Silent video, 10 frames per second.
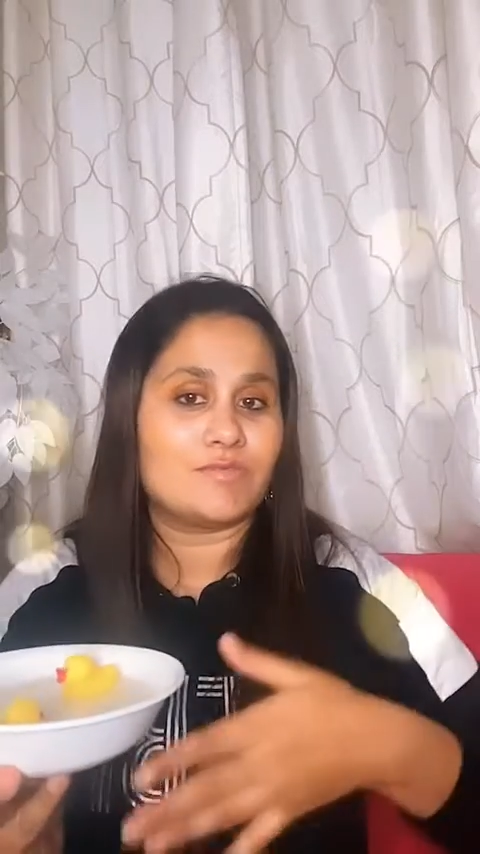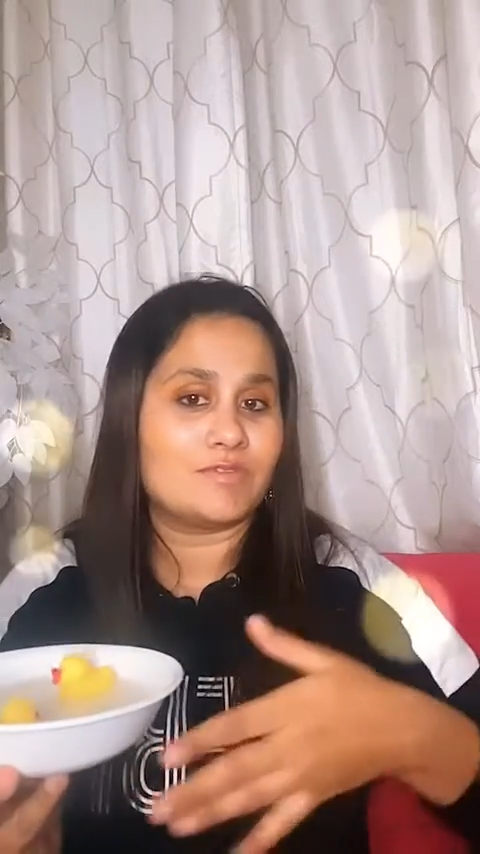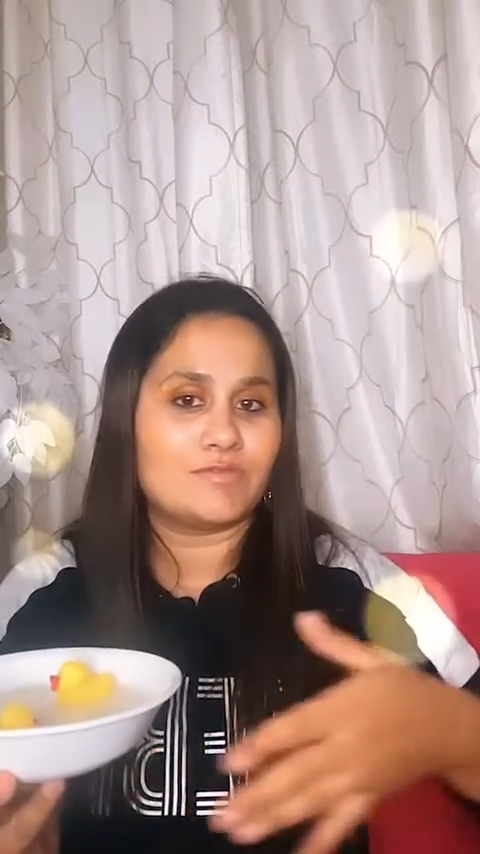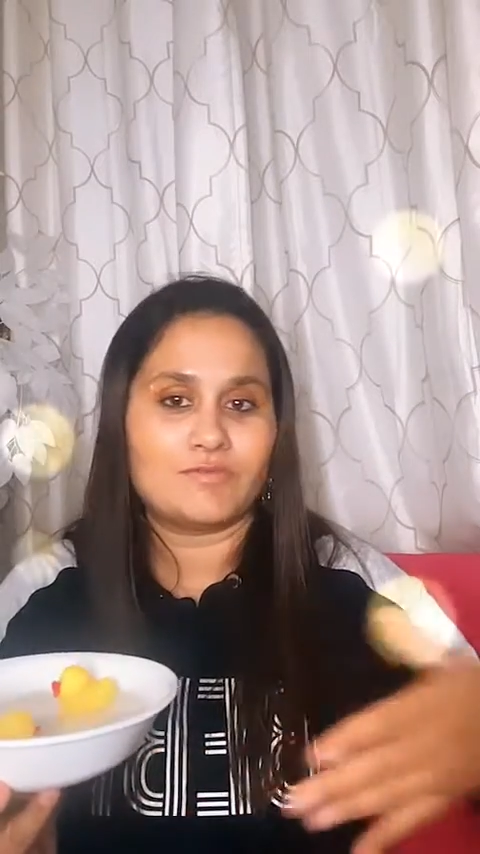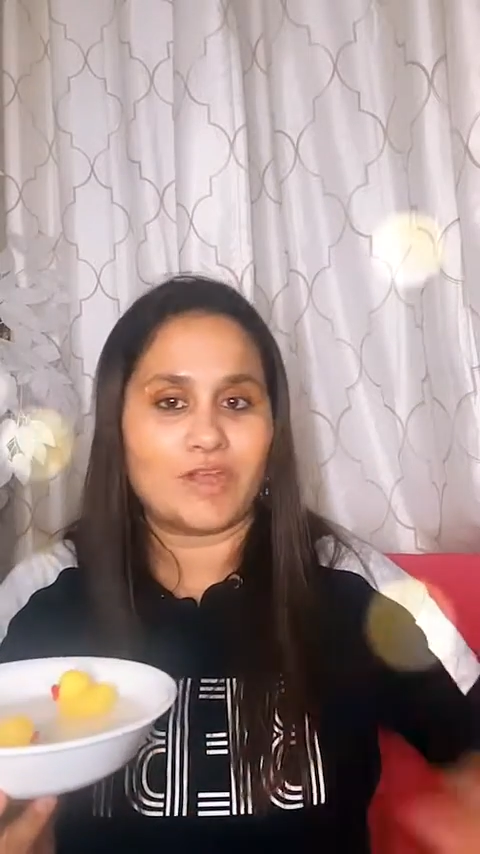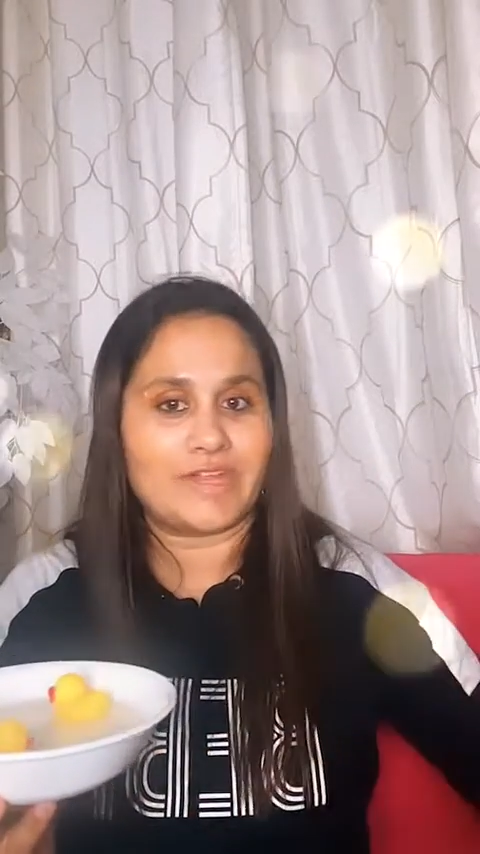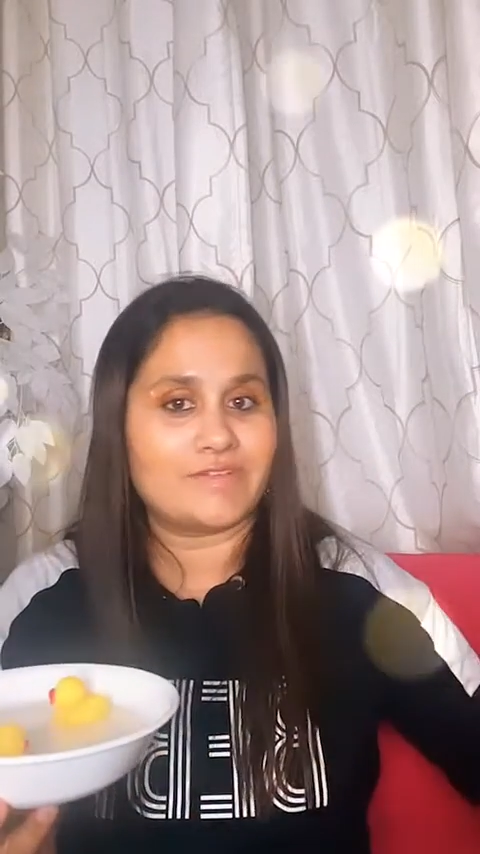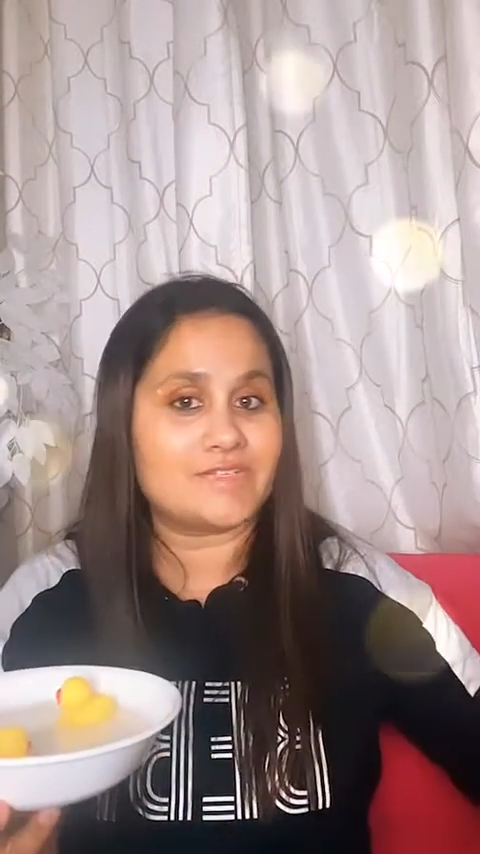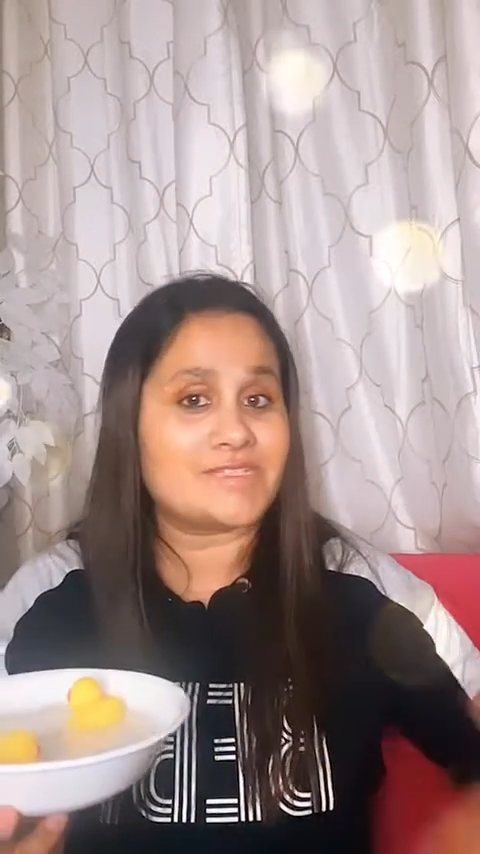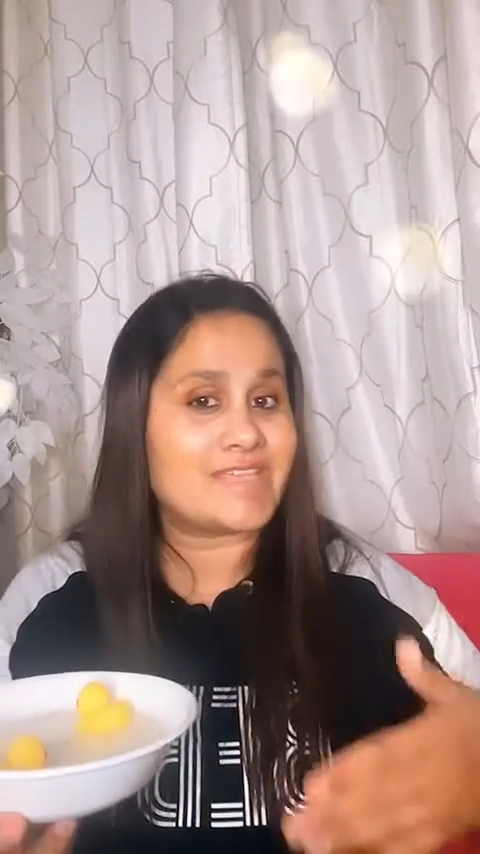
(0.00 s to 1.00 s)

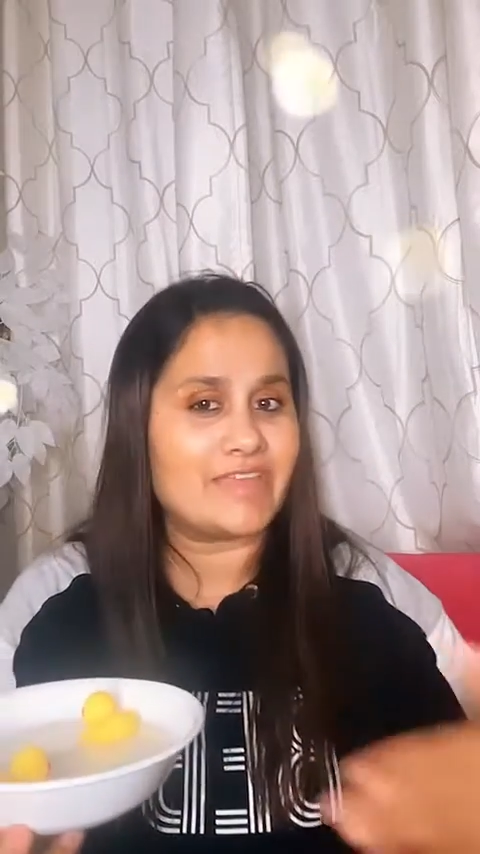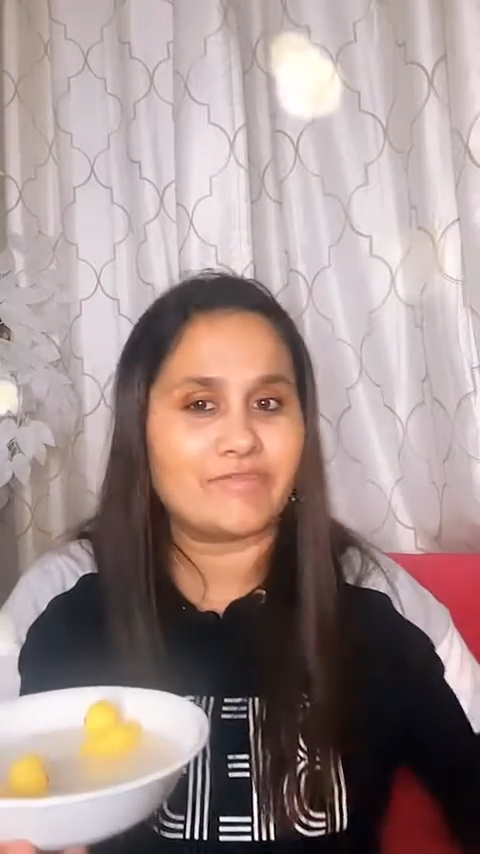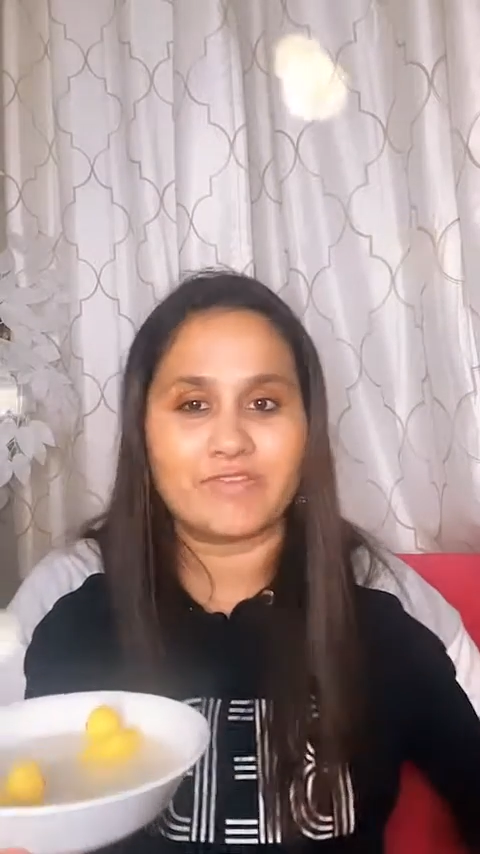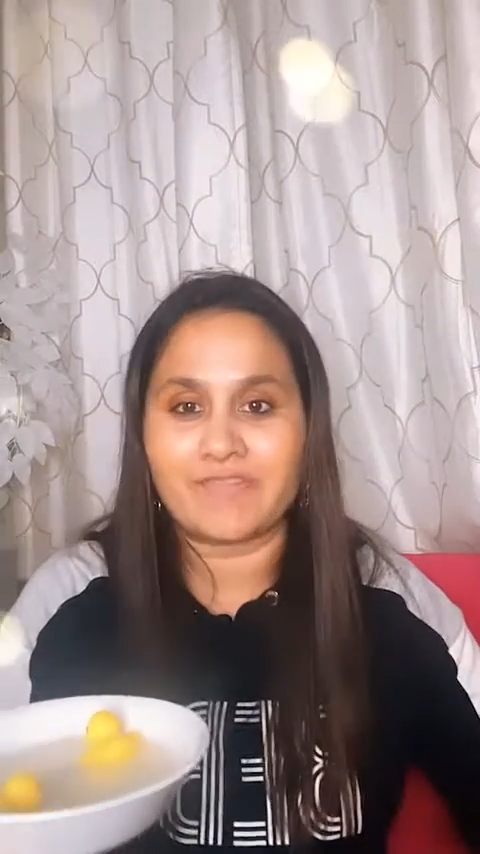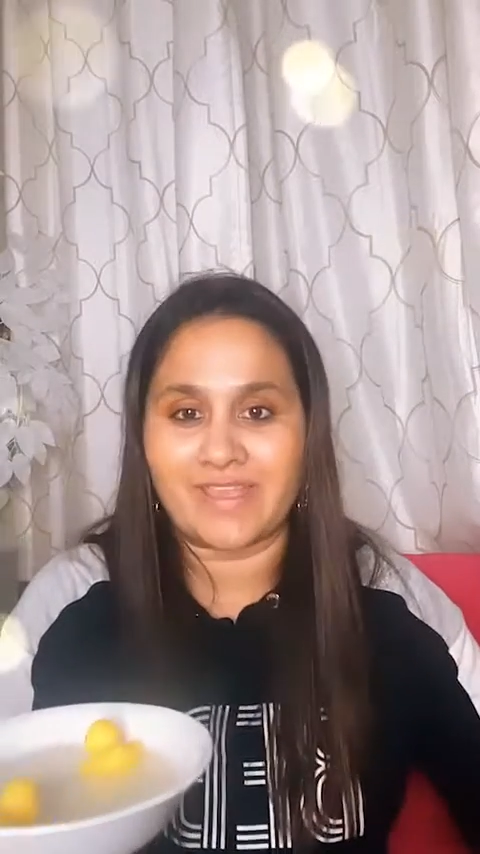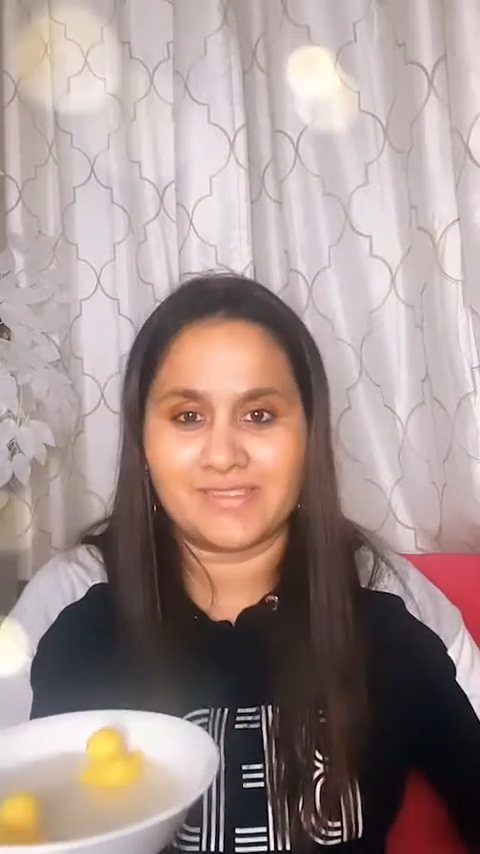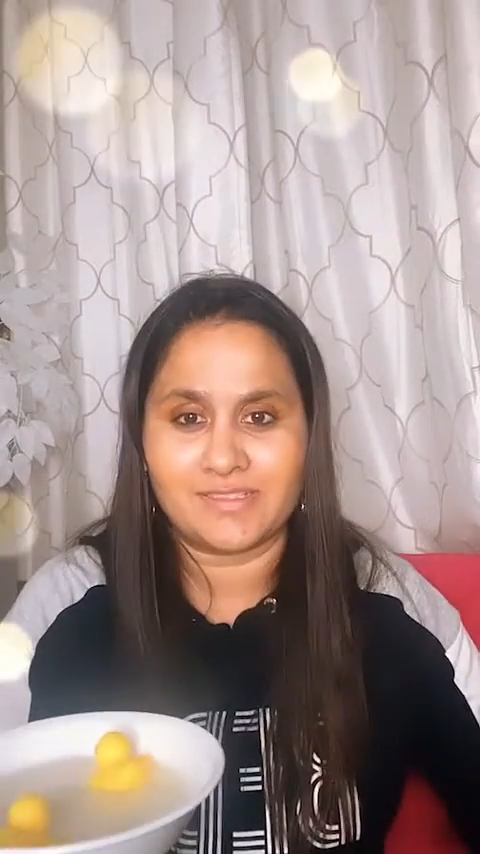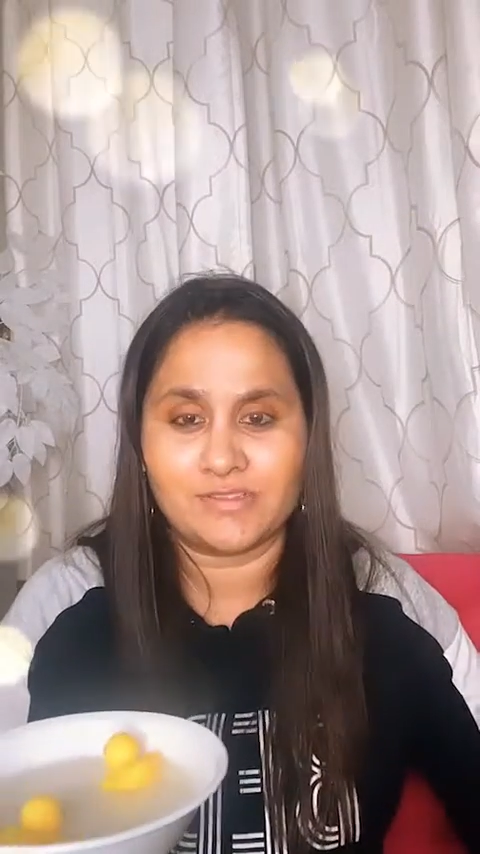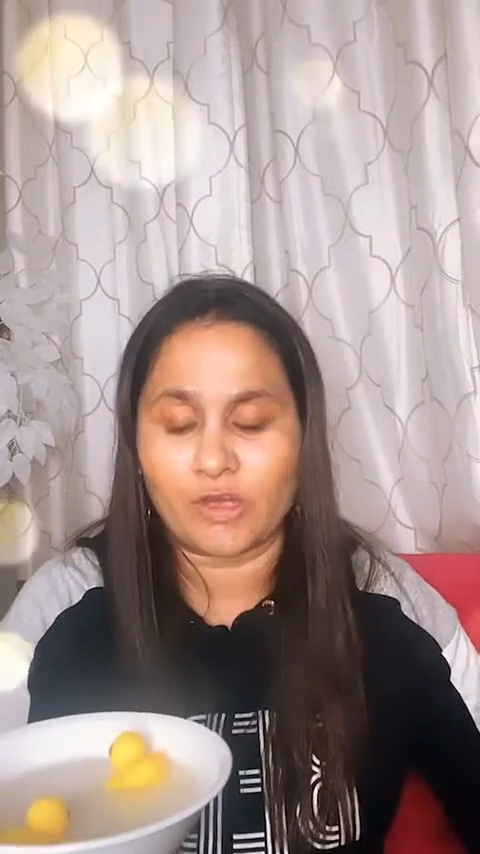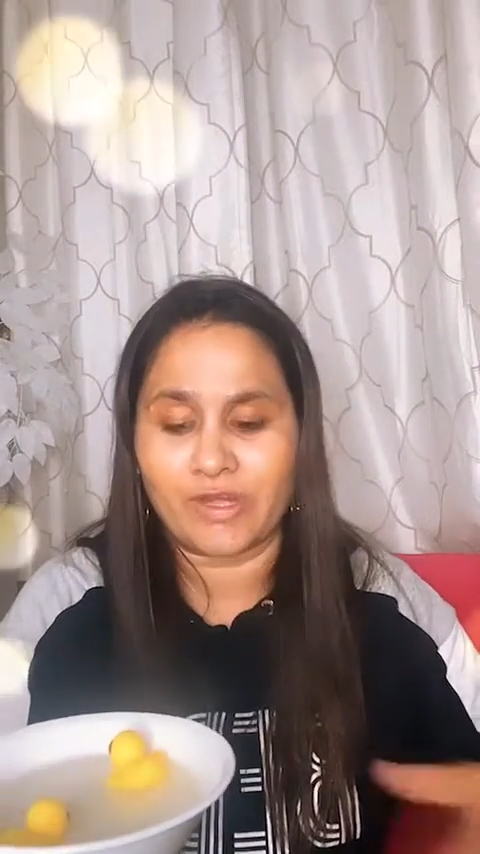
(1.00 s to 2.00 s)
whatever safe
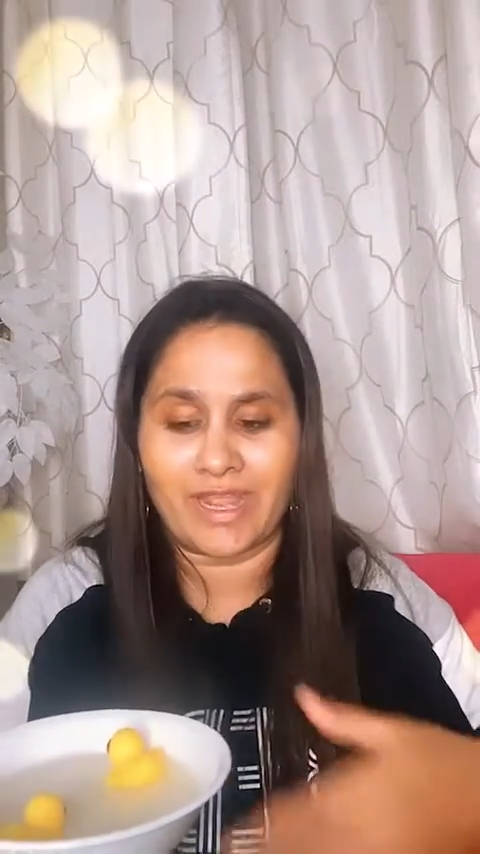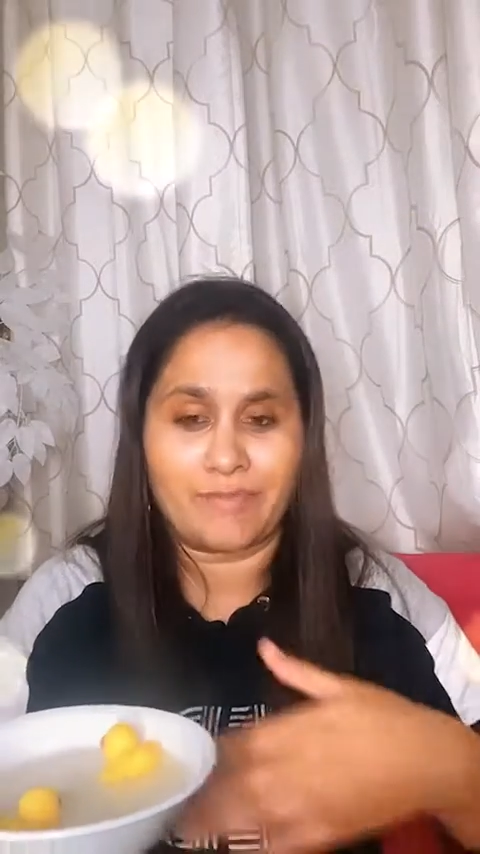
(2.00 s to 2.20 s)
vessel or